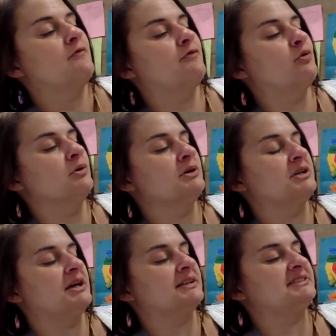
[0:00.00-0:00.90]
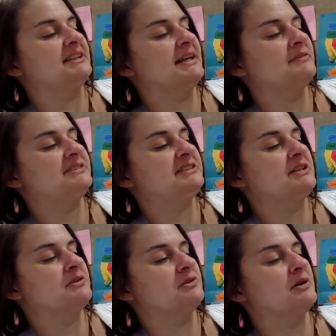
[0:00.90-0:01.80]
Four ducks, they give us
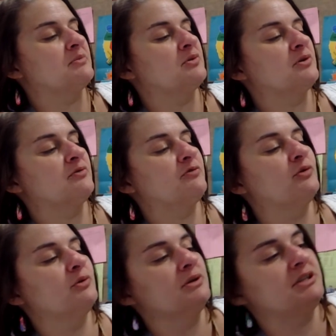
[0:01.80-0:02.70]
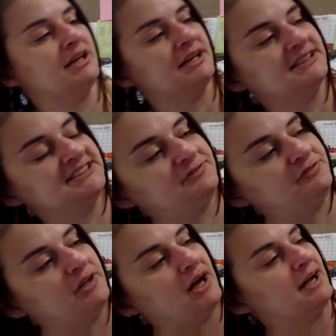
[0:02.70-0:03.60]
another number word. Four ducks
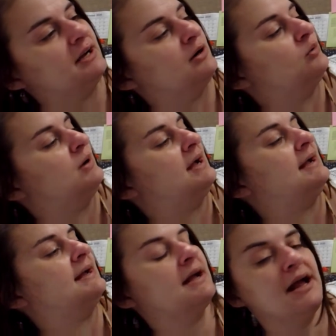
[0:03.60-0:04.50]
fly away.